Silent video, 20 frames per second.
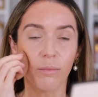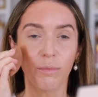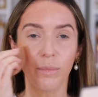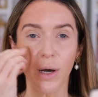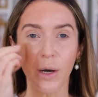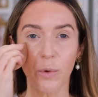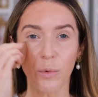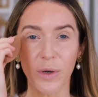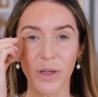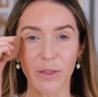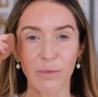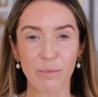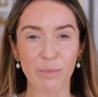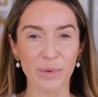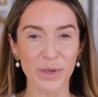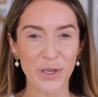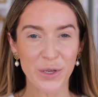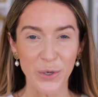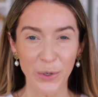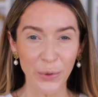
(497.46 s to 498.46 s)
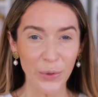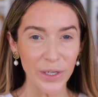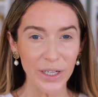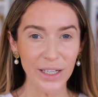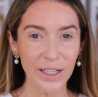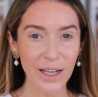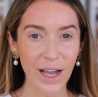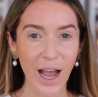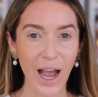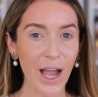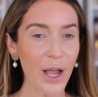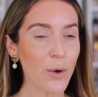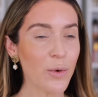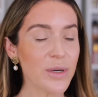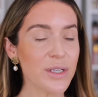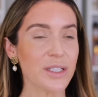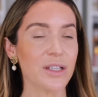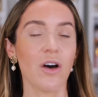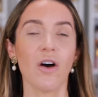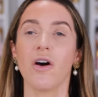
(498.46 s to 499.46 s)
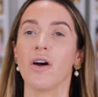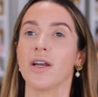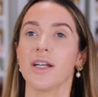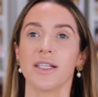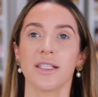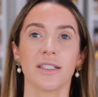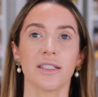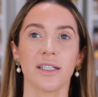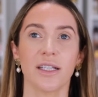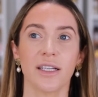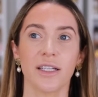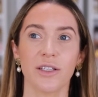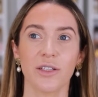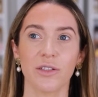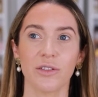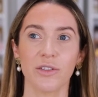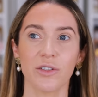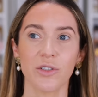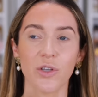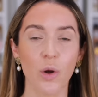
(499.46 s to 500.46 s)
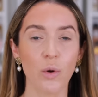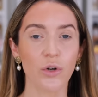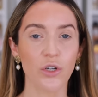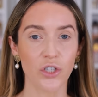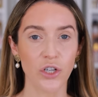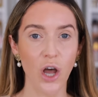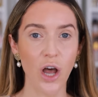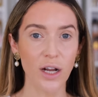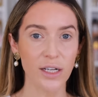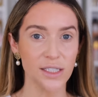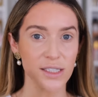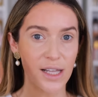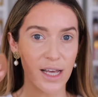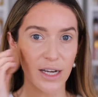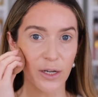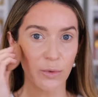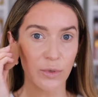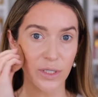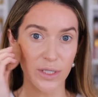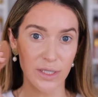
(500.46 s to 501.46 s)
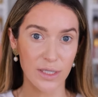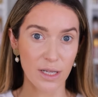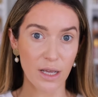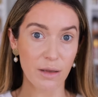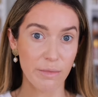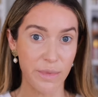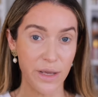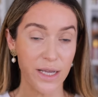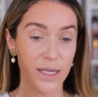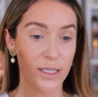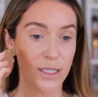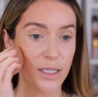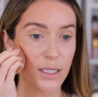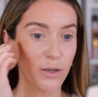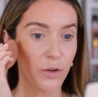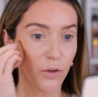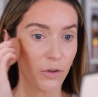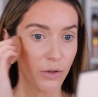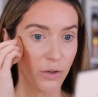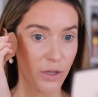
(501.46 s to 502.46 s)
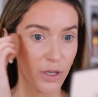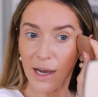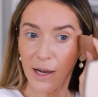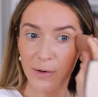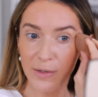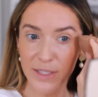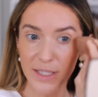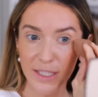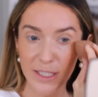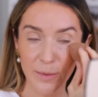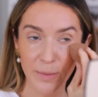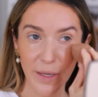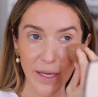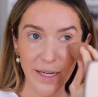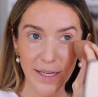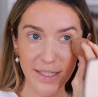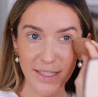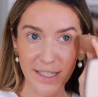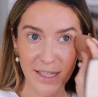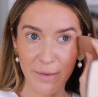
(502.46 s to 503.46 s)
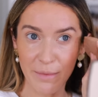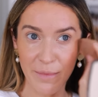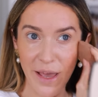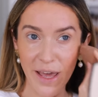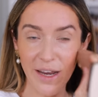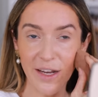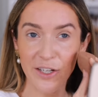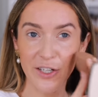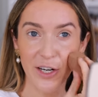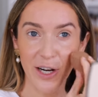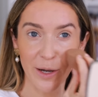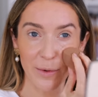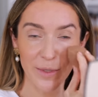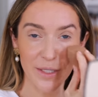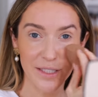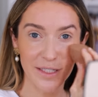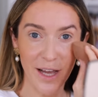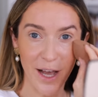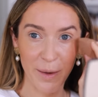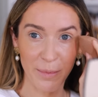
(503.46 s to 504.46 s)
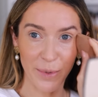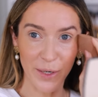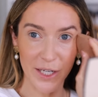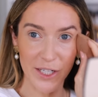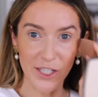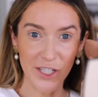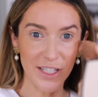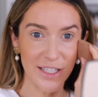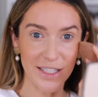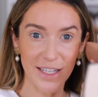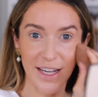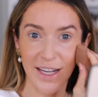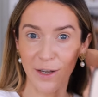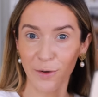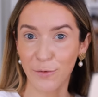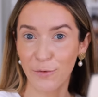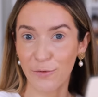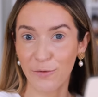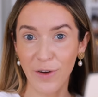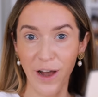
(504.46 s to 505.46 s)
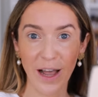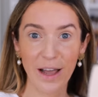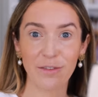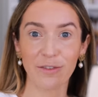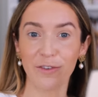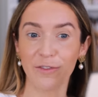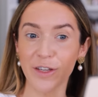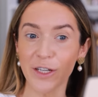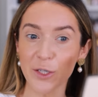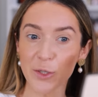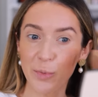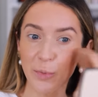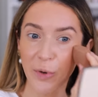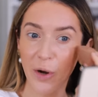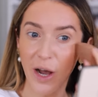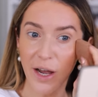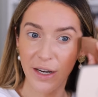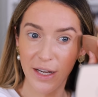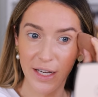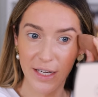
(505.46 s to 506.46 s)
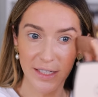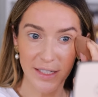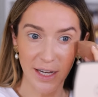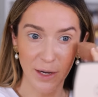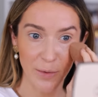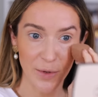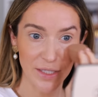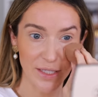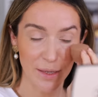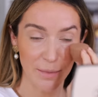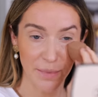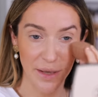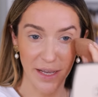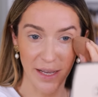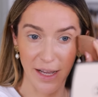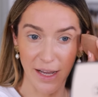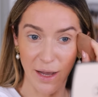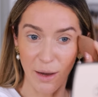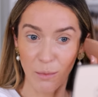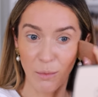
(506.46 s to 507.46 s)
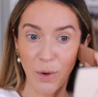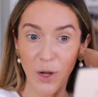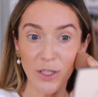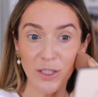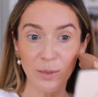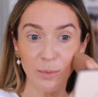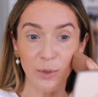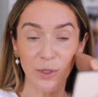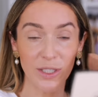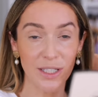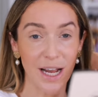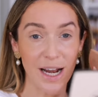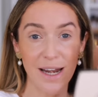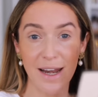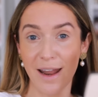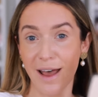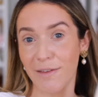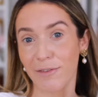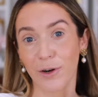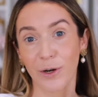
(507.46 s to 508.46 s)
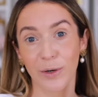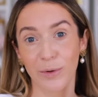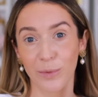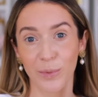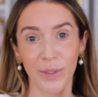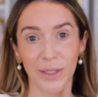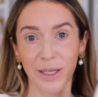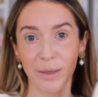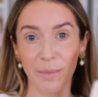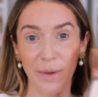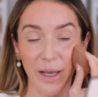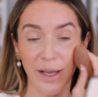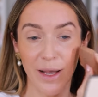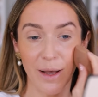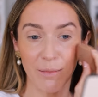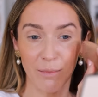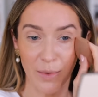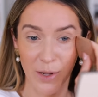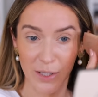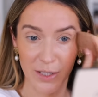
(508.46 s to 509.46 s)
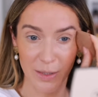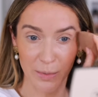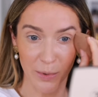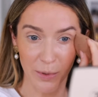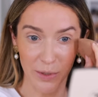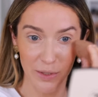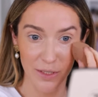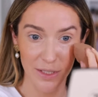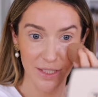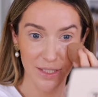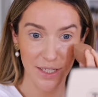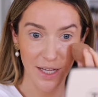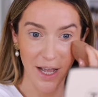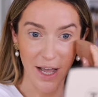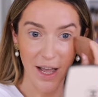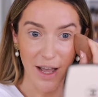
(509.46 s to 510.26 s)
But with beauty, I was honestly so shocked that it was a big deal. I was explaining to the manager I was not purchasing 5 of each product. I wasn't picking up multiples. I never really pick up multiples.